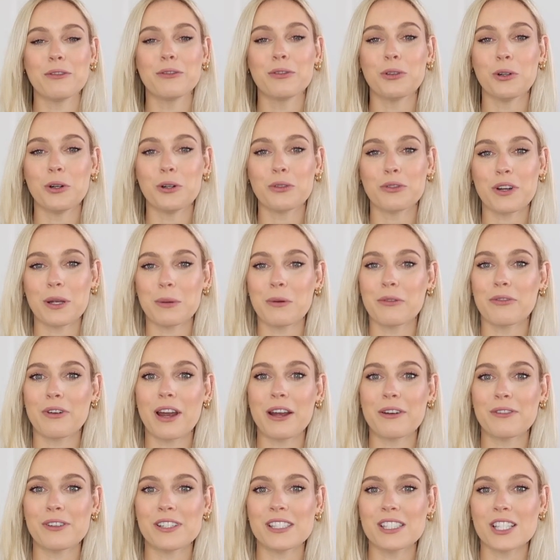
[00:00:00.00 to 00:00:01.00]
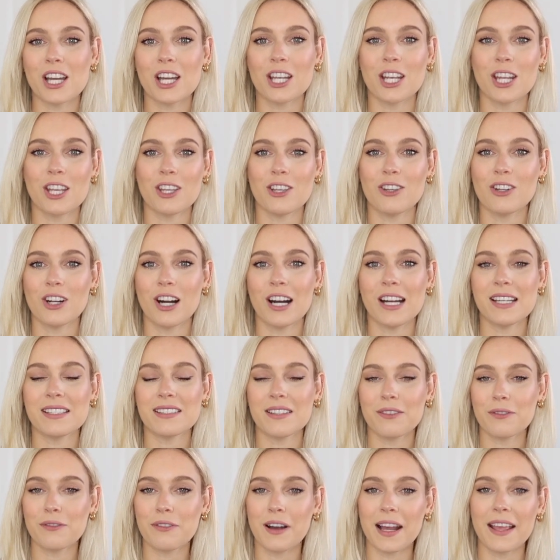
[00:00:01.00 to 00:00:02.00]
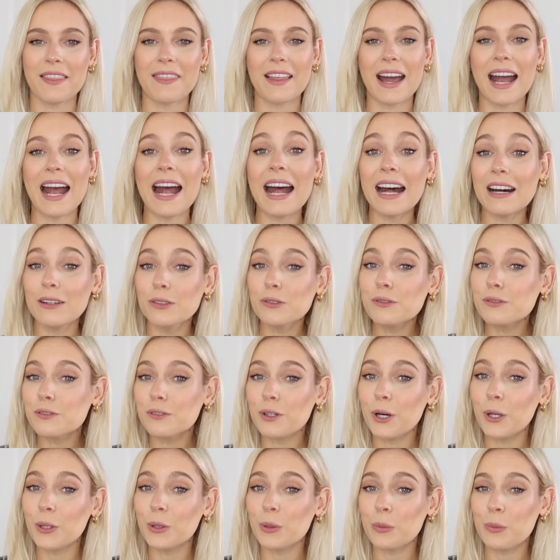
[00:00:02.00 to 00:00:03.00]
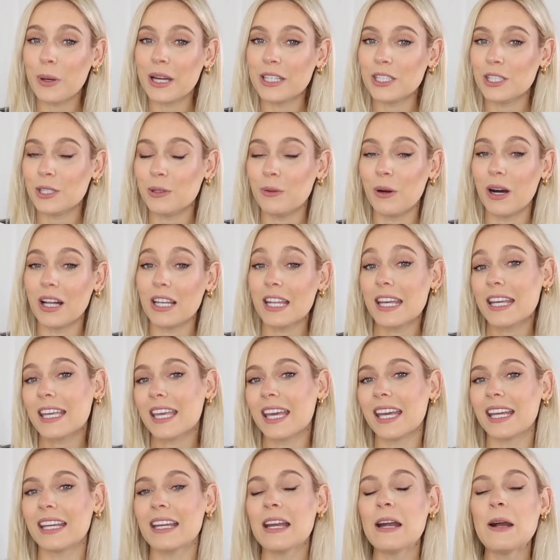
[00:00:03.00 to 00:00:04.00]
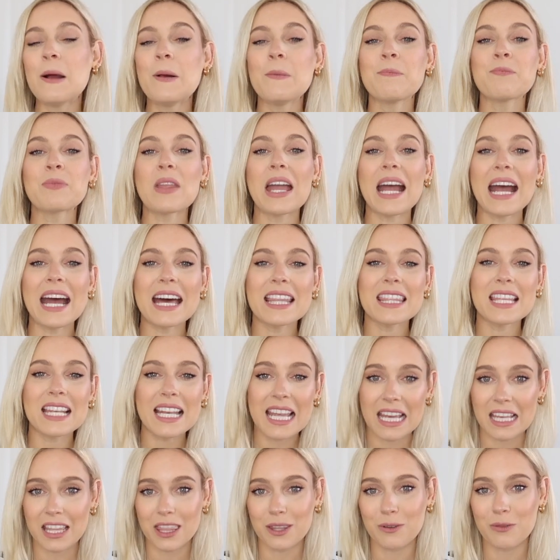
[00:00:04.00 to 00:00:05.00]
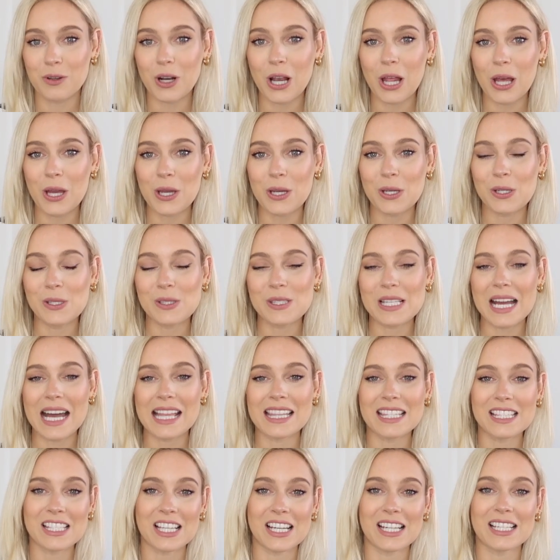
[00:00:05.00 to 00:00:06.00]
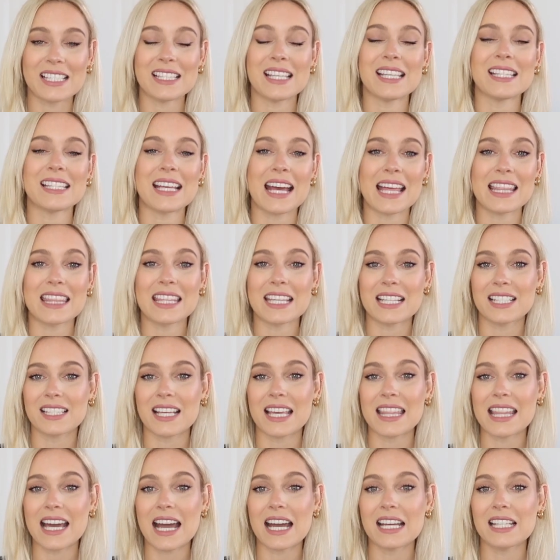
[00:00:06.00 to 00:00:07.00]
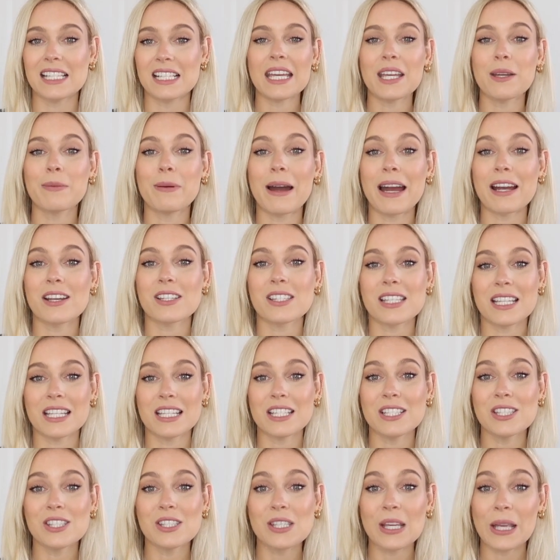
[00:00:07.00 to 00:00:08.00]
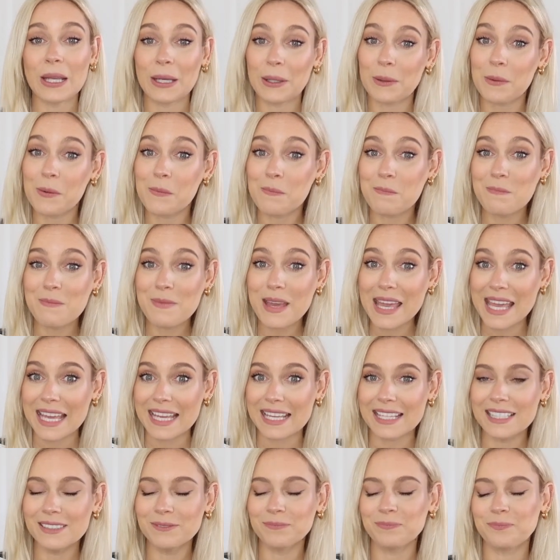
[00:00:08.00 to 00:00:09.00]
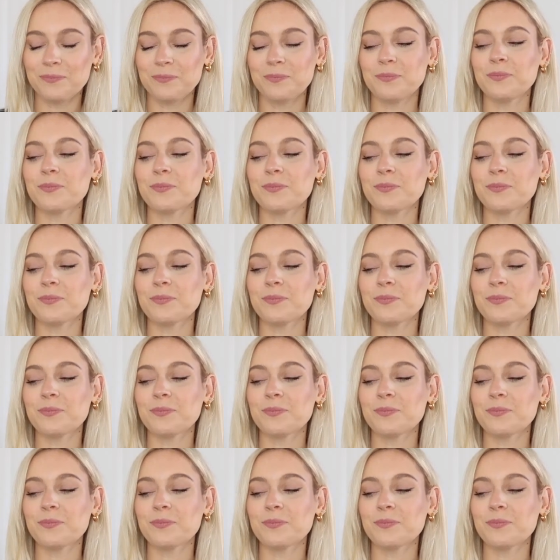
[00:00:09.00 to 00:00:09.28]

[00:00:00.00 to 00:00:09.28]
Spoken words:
For frame of reference, I know you guys find that helpful when you are looking at the length of clothes and sizes and things like that in comparison to me.